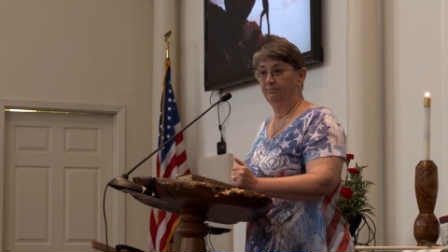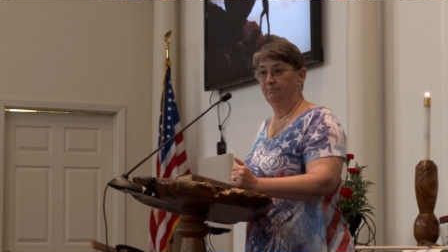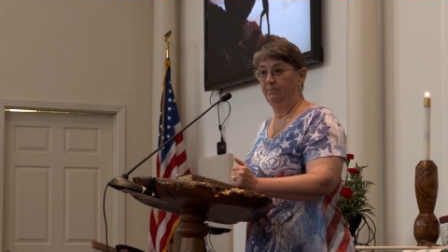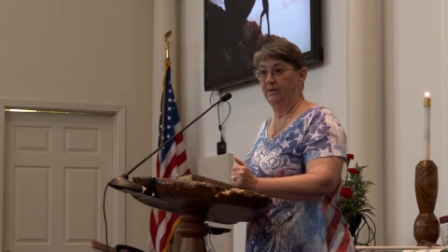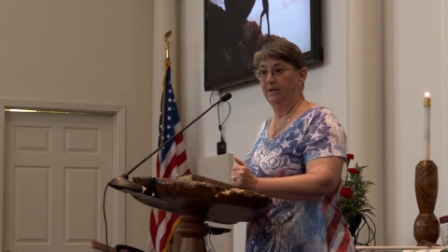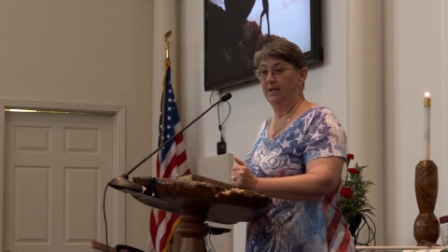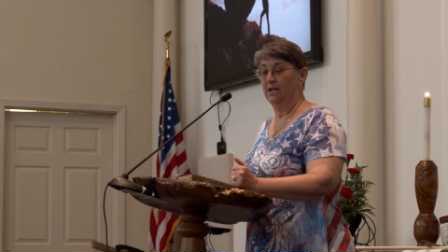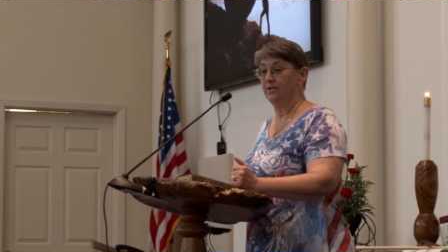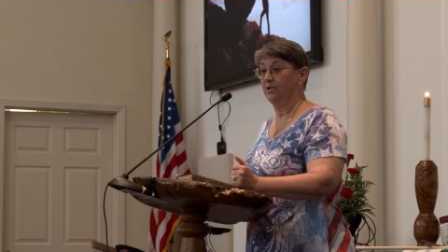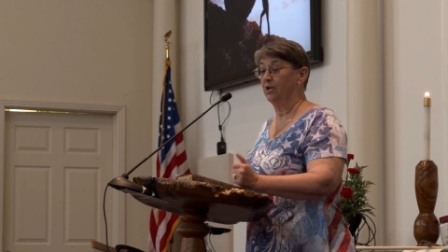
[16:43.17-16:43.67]

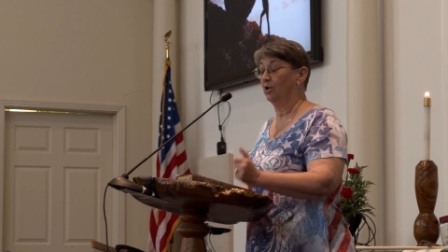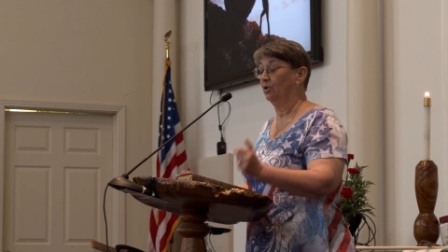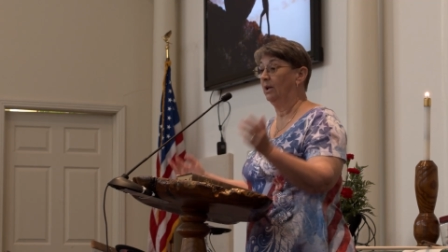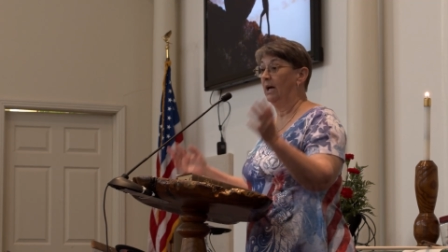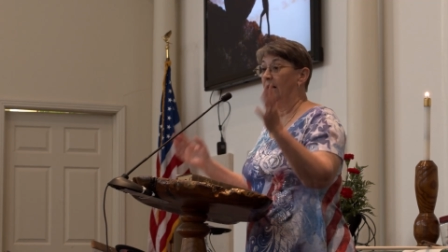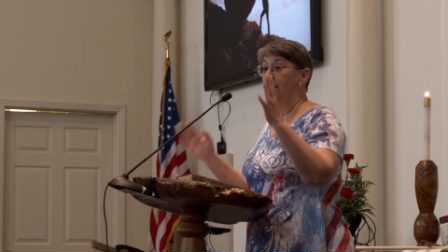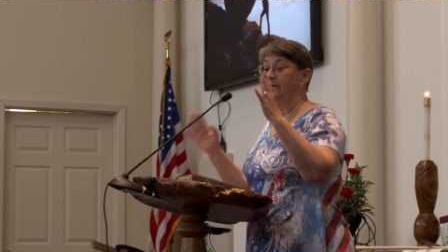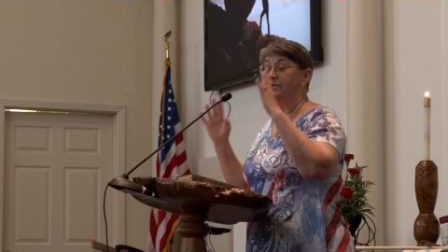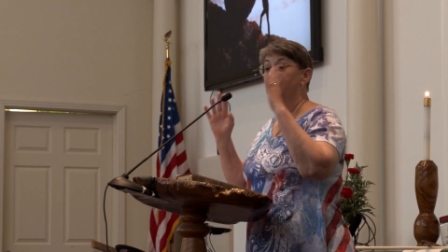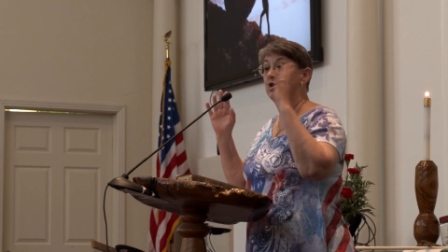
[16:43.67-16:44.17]
because their
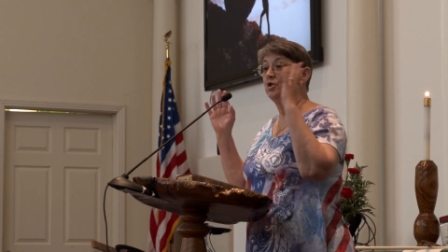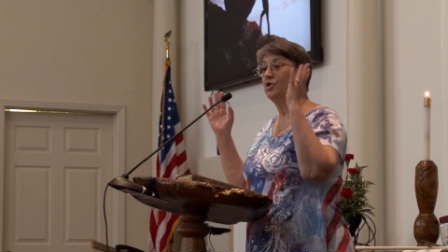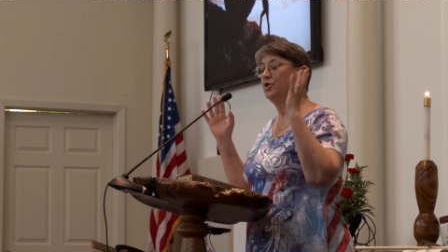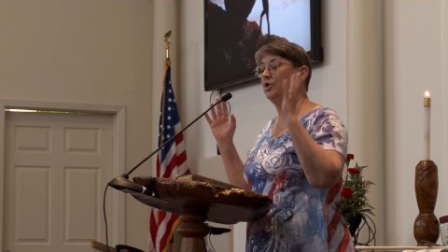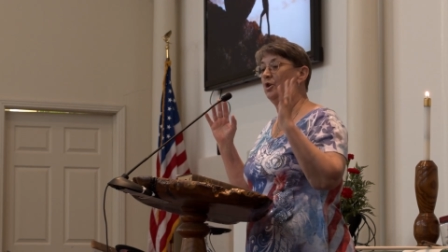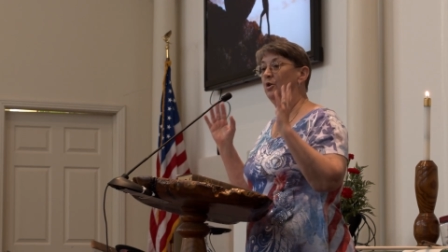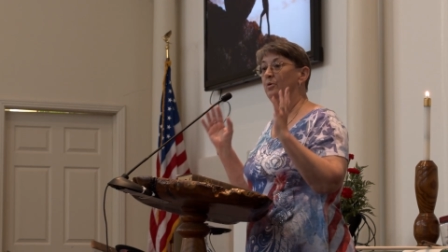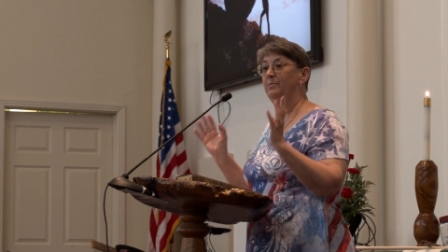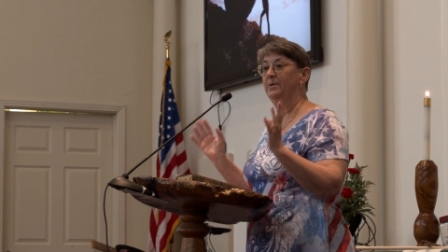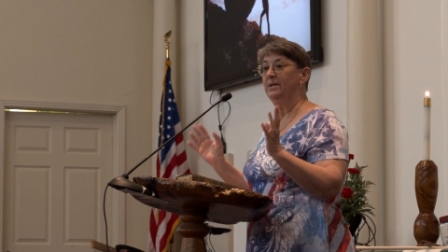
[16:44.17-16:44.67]
lives are
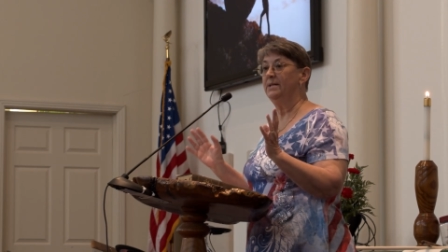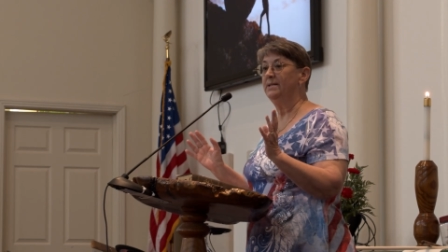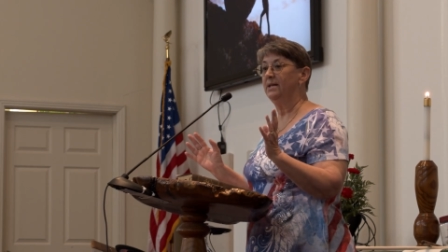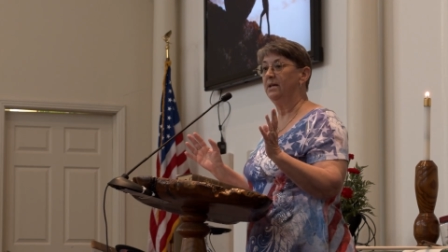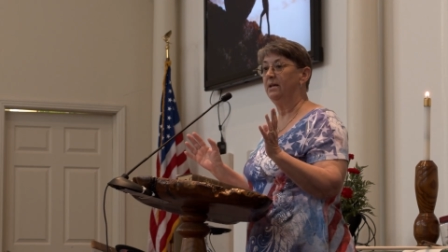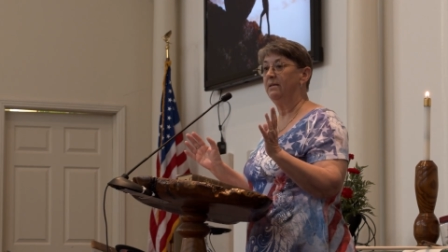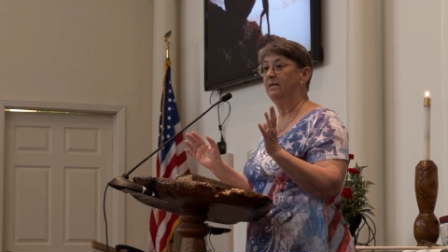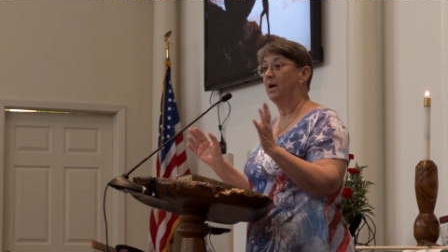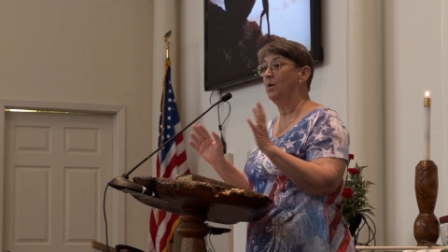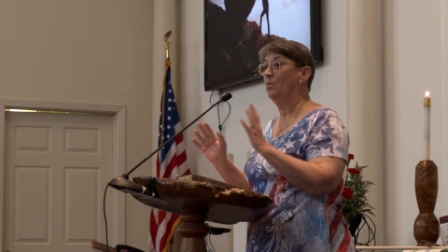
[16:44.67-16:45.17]
so
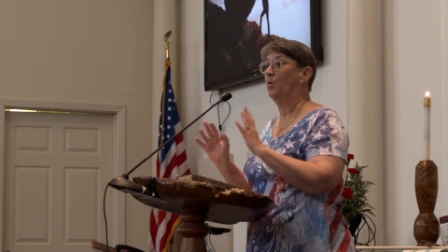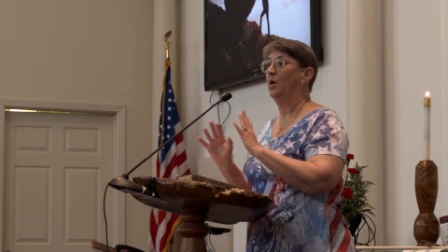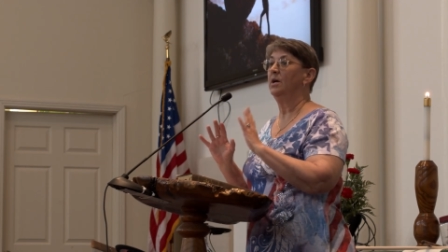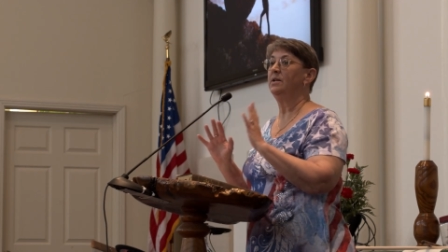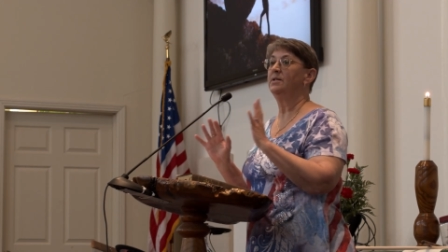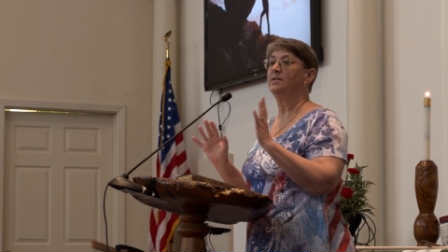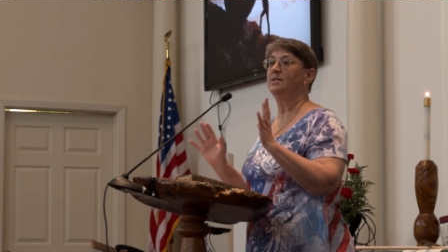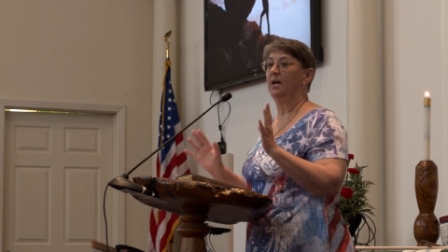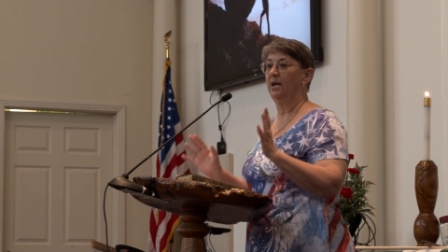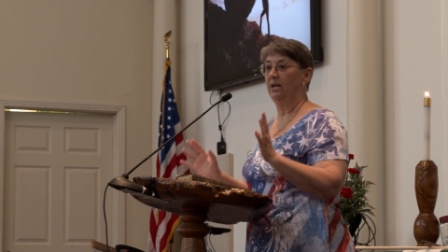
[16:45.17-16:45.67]
busy, they
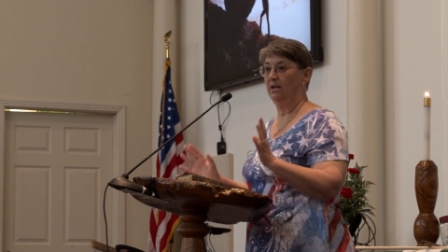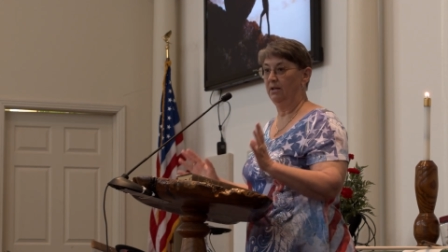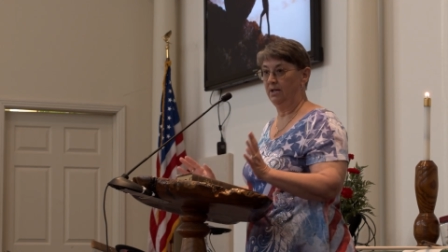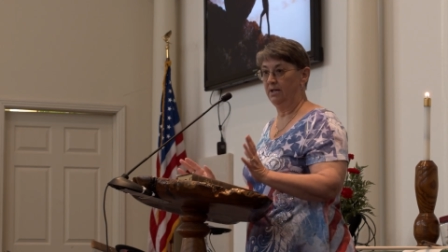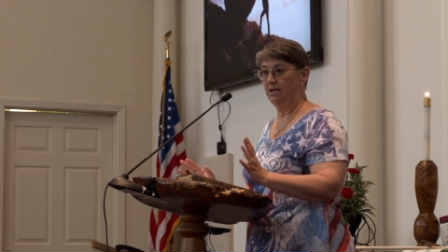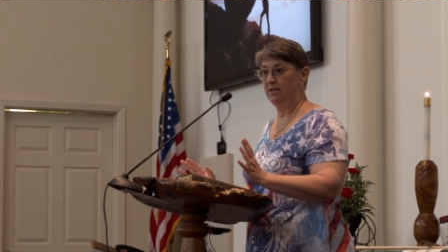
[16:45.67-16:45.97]
want silence.